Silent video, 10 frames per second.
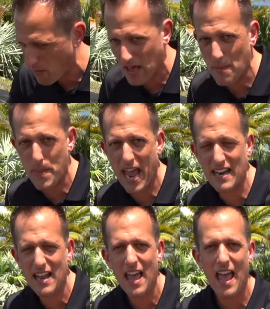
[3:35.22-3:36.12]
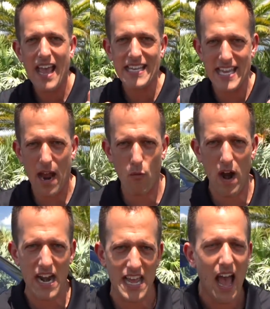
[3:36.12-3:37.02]
around the bend, get
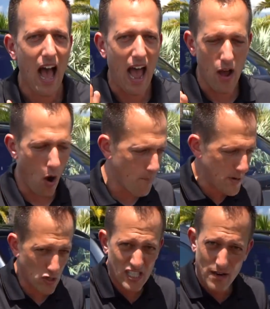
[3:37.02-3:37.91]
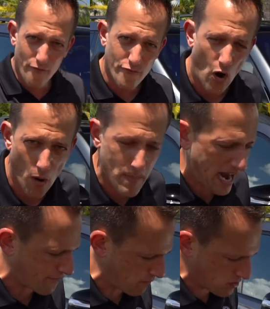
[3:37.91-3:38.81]
ready. I hope you're sitting far
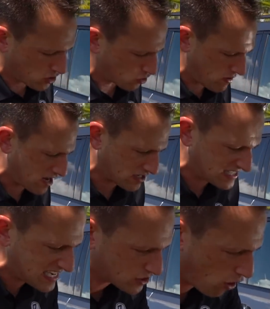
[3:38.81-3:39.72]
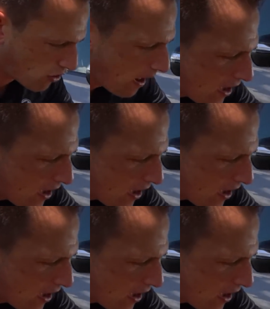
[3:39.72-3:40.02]
back from your screen because these are